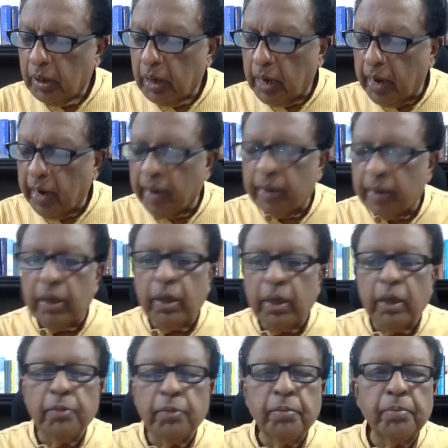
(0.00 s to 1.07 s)
and
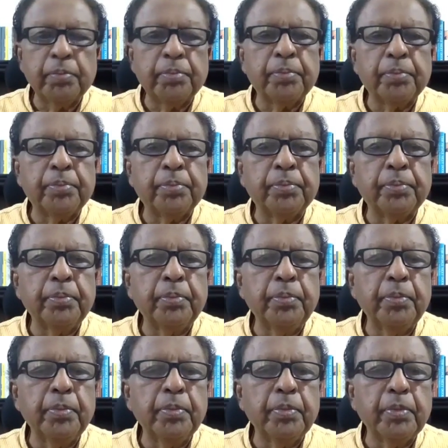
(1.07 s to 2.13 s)
uh,
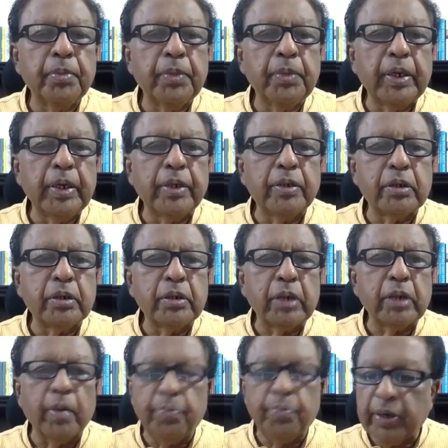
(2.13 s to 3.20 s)
it
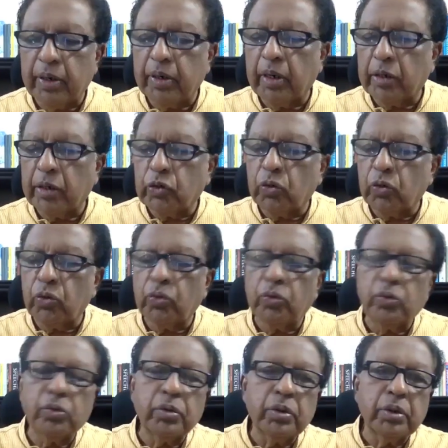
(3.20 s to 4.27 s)
appeared as though
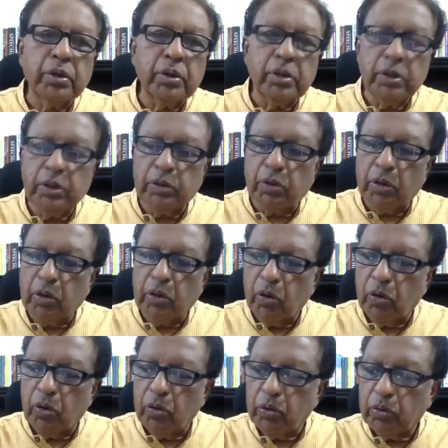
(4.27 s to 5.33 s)
it will
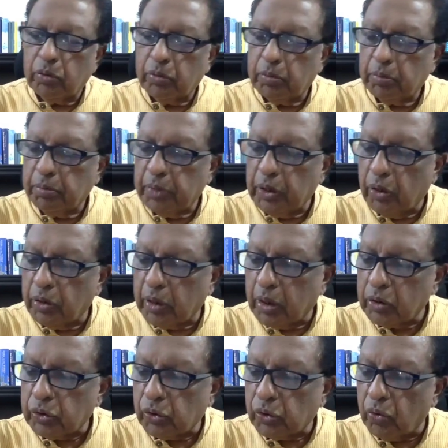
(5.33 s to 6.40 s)
go beyond
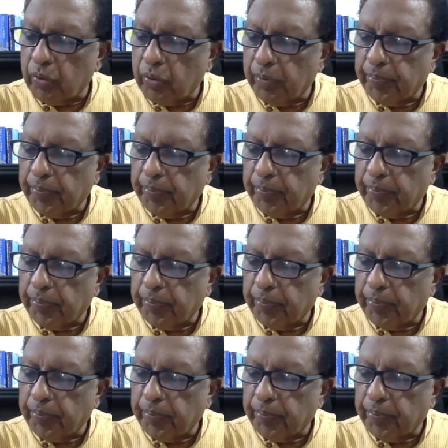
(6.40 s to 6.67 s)
control.